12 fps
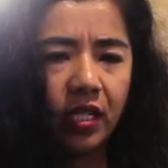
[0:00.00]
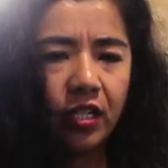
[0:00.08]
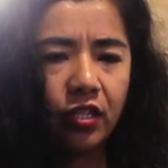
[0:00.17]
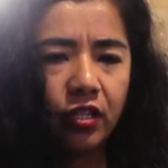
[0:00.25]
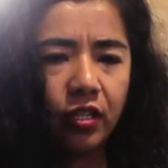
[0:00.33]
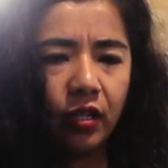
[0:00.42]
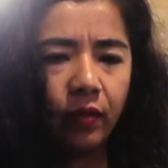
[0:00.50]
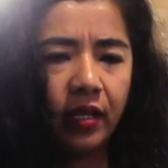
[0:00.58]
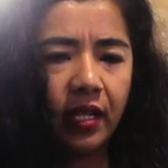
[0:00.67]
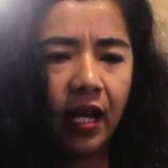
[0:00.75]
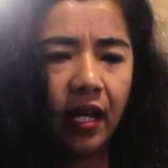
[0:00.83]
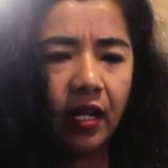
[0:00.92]
teaches you
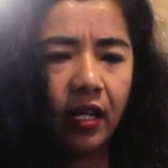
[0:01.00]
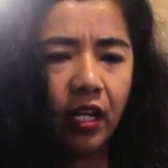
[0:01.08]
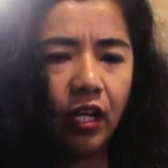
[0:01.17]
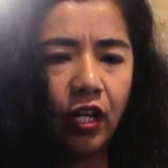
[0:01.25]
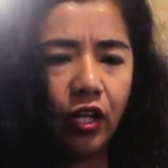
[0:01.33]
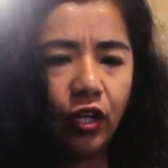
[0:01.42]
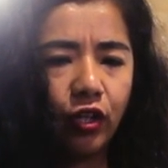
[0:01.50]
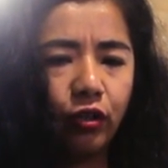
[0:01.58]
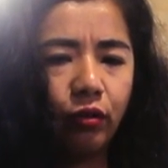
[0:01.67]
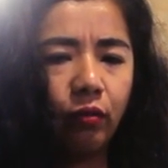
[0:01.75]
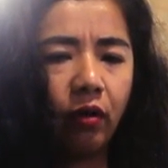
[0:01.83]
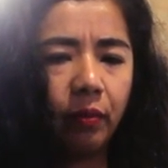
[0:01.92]
in that
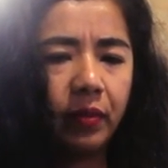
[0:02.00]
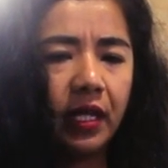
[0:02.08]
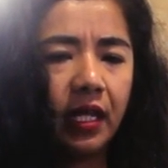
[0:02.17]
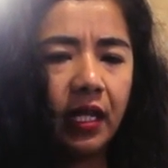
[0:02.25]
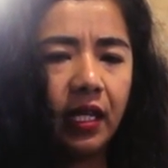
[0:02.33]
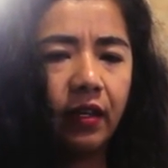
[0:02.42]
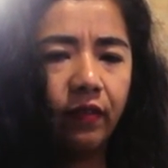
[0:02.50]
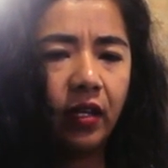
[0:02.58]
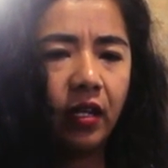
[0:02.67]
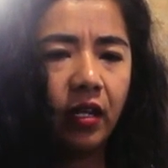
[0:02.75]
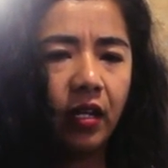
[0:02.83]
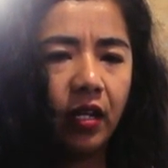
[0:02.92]
you are being
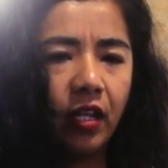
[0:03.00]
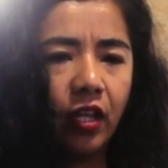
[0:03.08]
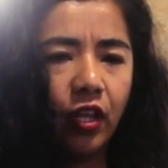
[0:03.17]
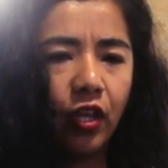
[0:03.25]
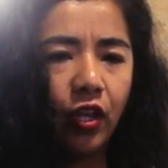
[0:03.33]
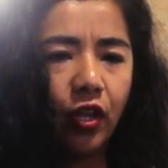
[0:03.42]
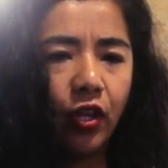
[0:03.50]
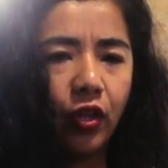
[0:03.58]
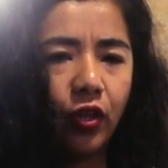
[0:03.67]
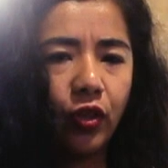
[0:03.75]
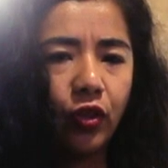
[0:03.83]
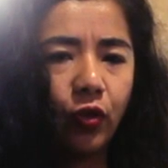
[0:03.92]
given
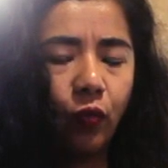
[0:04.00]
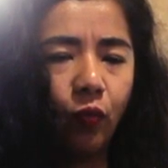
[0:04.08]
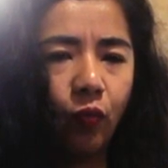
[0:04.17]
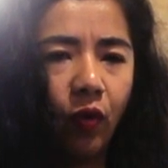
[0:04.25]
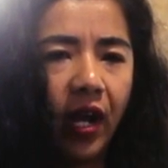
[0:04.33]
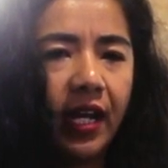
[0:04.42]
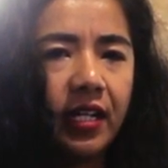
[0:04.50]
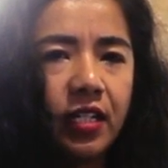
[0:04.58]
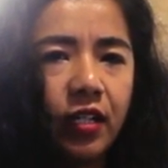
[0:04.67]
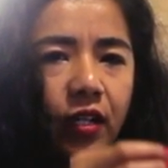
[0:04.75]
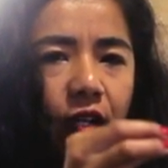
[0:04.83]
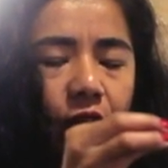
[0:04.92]
the right.
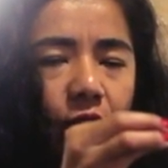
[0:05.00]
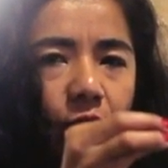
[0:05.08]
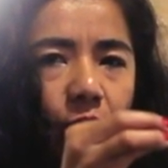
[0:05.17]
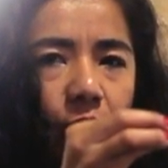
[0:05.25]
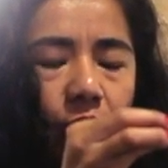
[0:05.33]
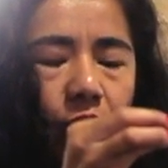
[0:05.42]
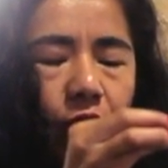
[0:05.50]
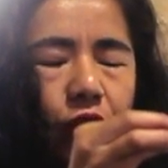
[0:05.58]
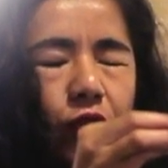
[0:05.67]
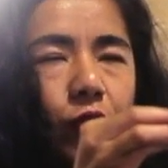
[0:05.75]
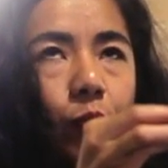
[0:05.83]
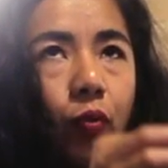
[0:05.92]

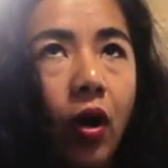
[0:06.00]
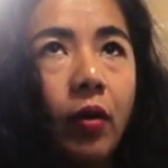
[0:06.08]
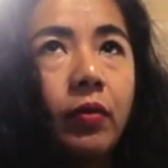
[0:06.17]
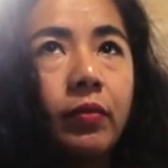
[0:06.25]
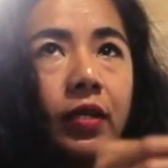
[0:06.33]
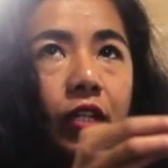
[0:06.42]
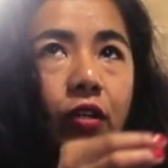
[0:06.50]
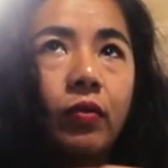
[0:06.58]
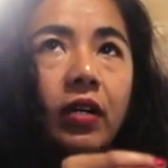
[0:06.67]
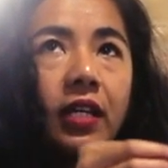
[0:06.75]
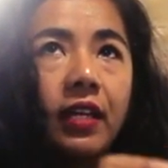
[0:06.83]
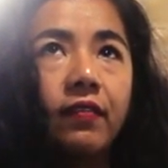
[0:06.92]
So the problem that you
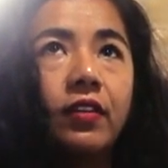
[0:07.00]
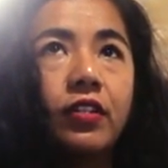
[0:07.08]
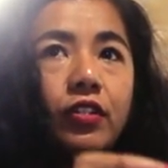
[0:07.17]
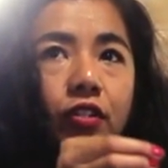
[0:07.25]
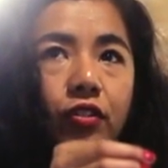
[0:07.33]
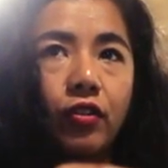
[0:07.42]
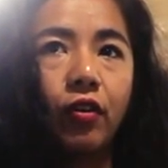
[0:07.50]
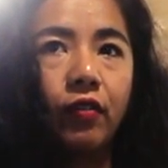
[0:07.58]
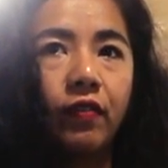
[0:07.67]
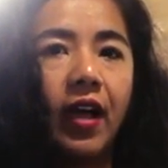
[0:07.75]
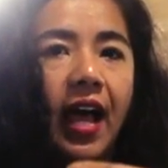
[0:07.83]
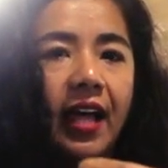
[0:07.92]
are given to
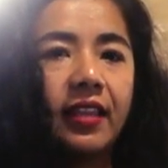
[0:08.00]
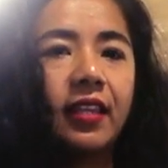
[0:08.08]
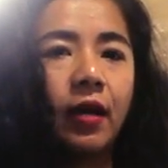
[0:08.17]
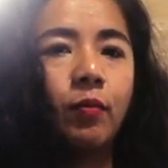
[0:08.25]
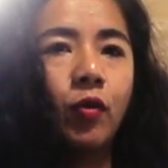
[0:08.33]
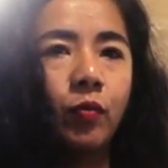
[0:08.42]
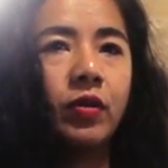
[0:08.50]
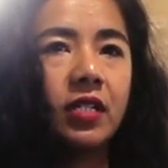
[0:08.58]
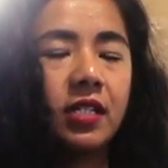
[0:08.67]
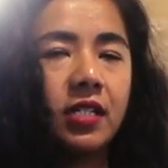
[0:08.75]
solve at that moment